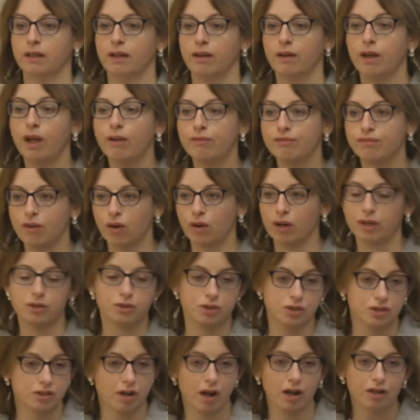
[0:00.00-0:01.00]
It follows
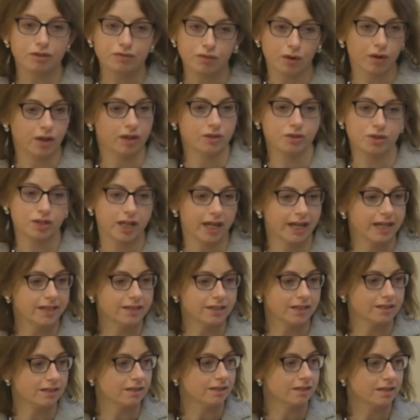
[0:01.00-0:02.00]
as night follows day,
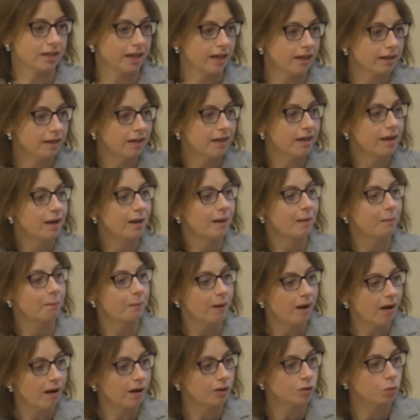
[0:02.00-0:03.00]
doesn't it?
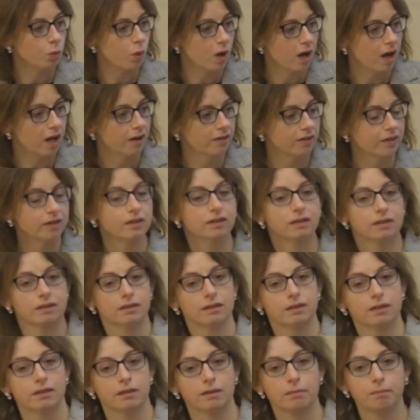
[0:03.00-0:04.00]
Part 1,
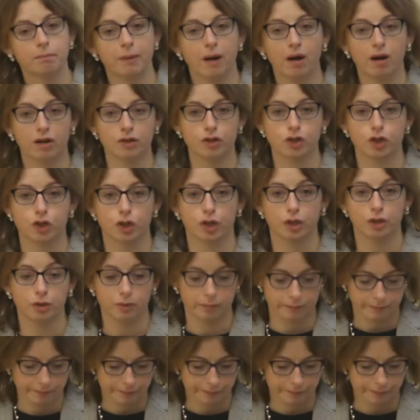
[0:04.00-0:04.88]
part 2.